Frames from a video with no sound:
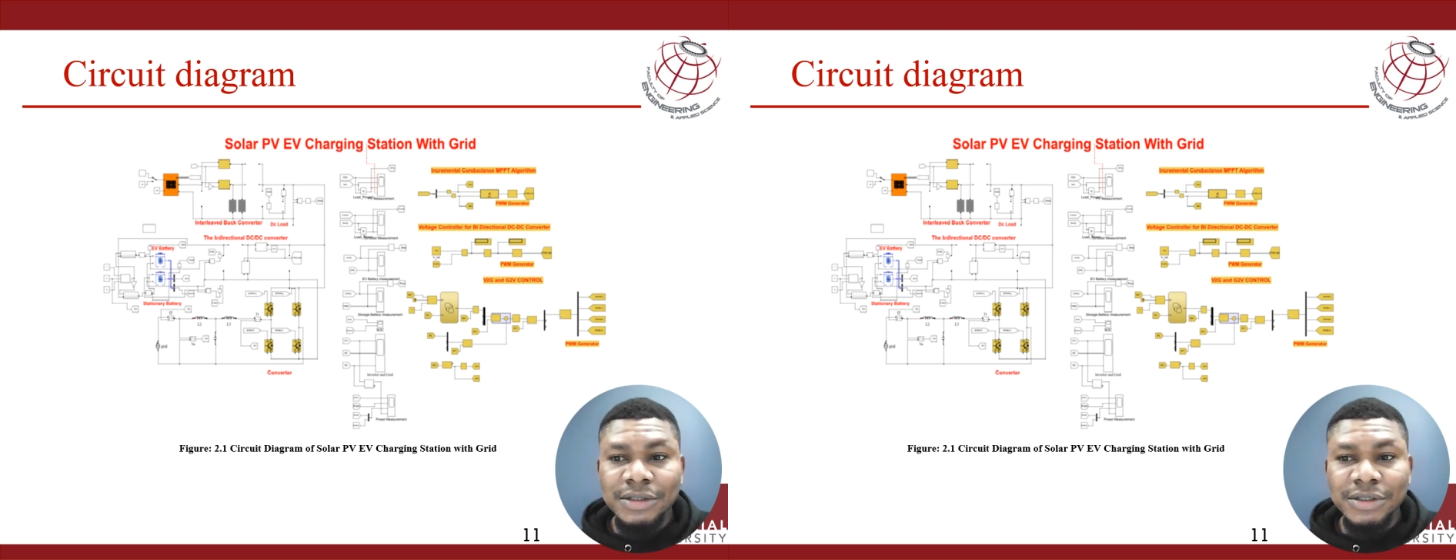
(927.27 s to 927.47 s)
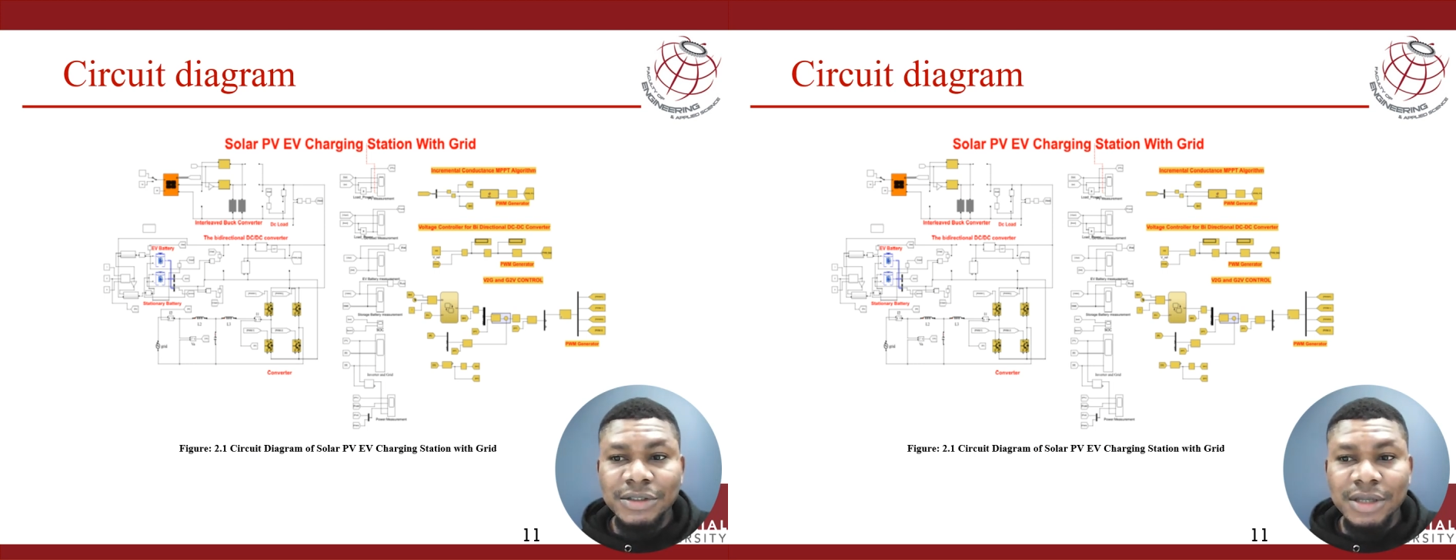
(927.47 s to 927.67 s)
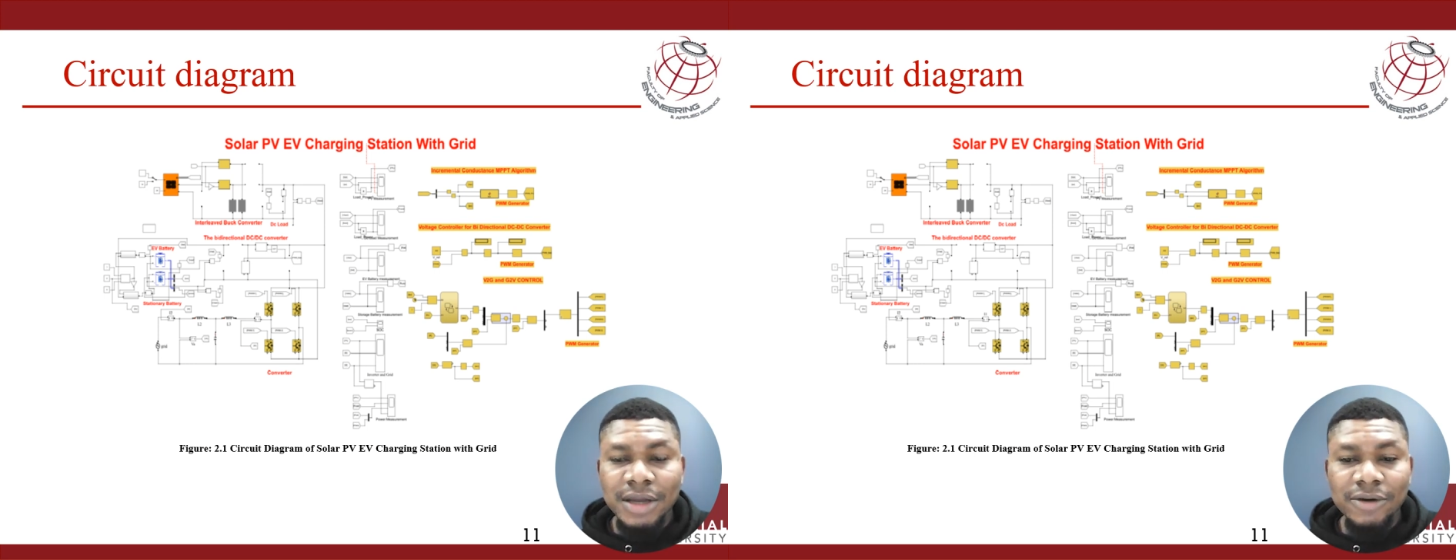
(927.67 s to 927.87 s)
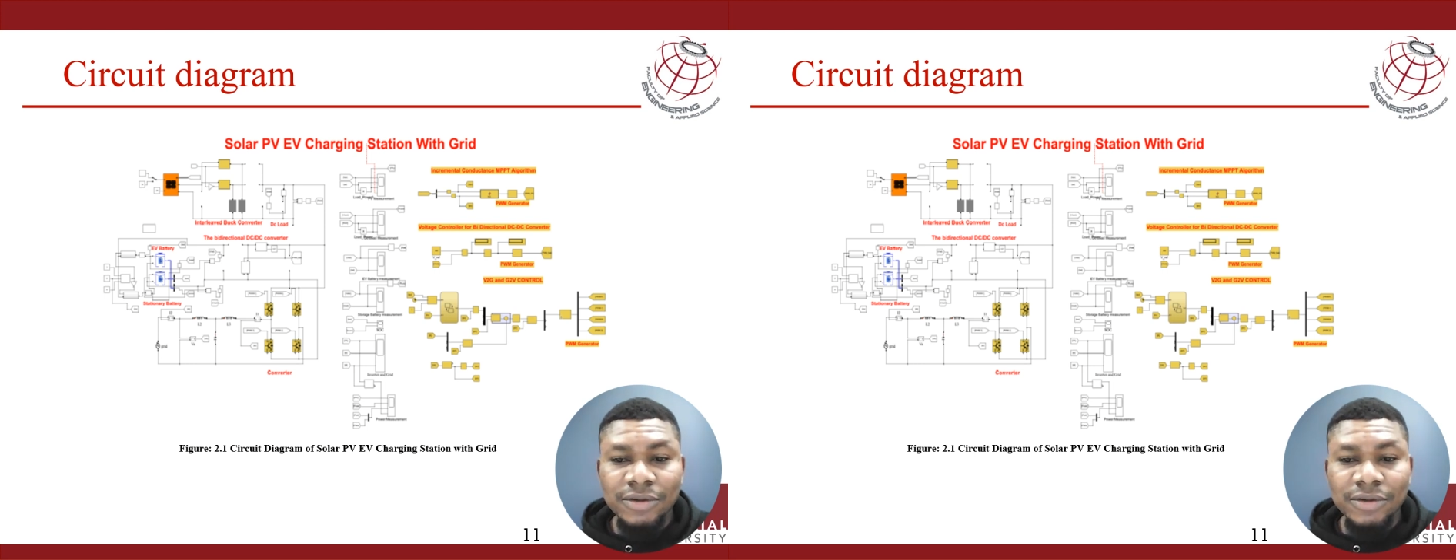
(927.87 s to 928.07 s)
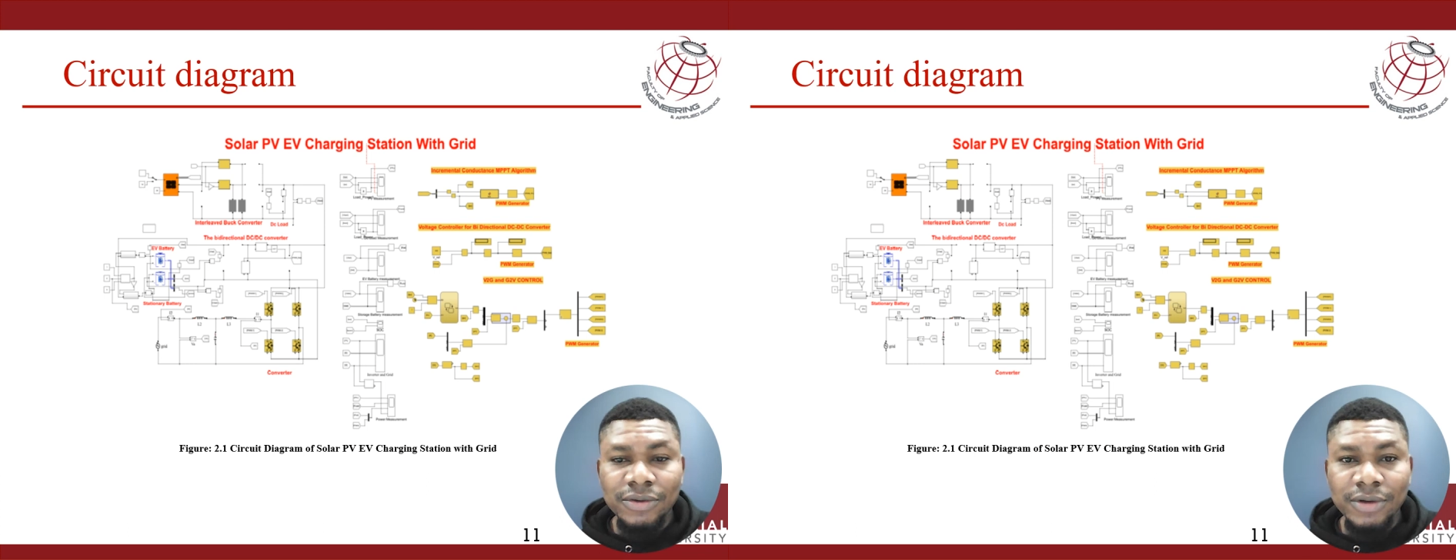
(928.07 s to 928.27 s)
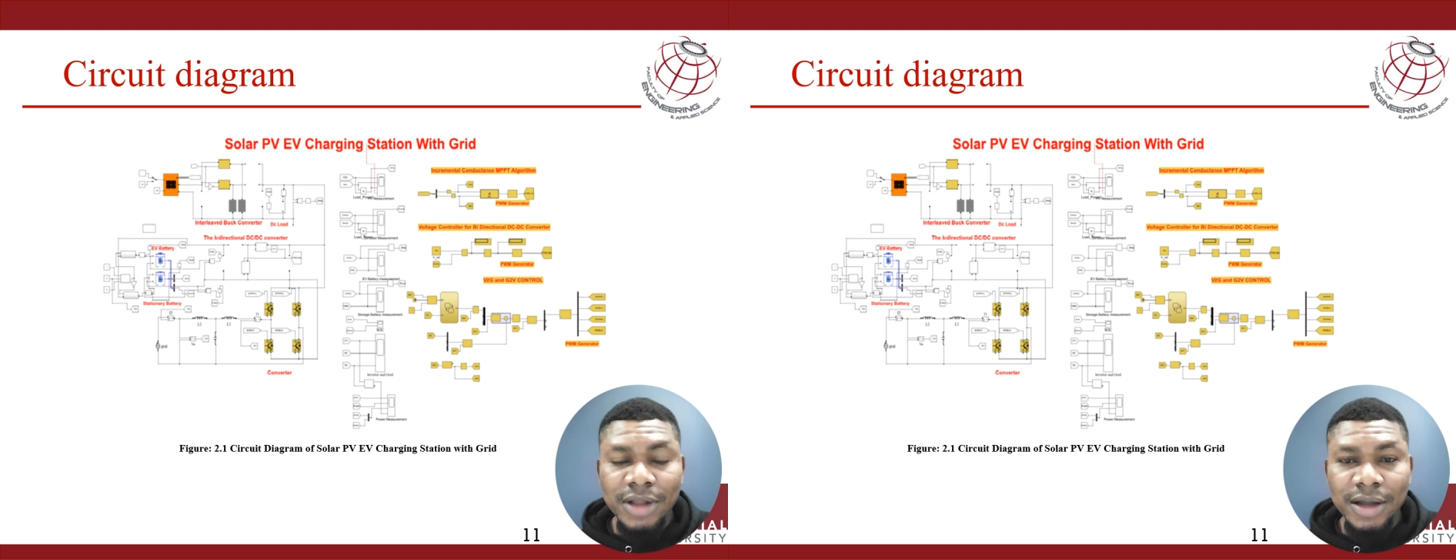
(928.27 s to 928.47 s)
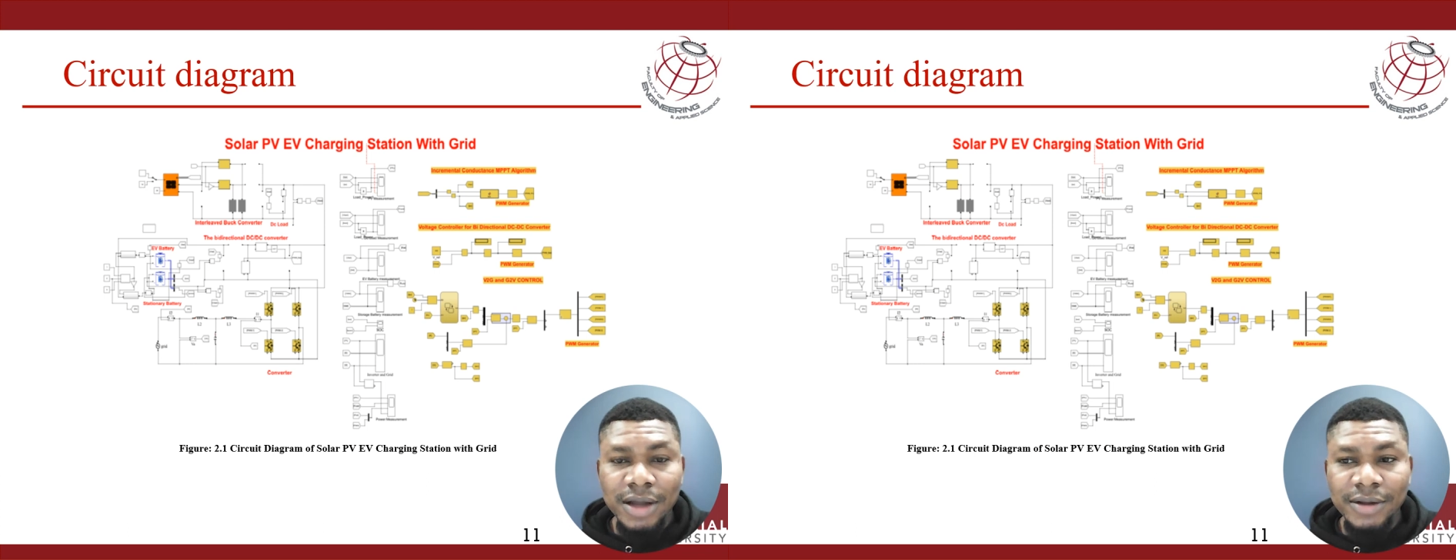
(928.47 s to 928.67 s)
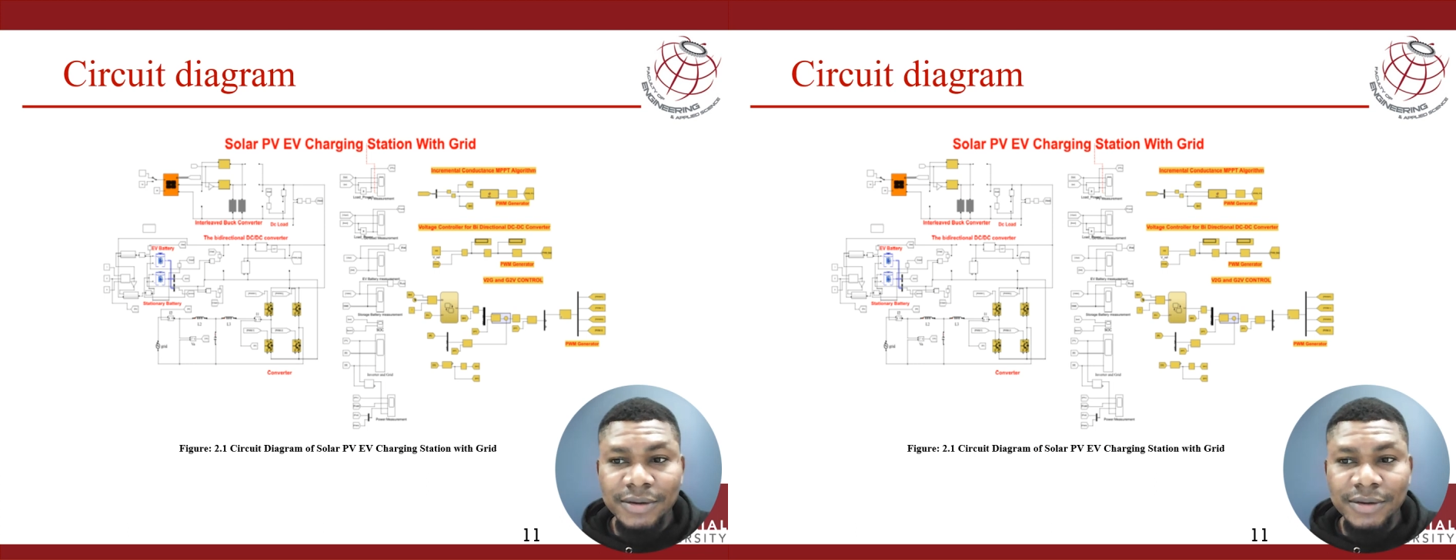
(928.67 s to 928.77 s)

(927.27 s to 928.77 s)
charger controller.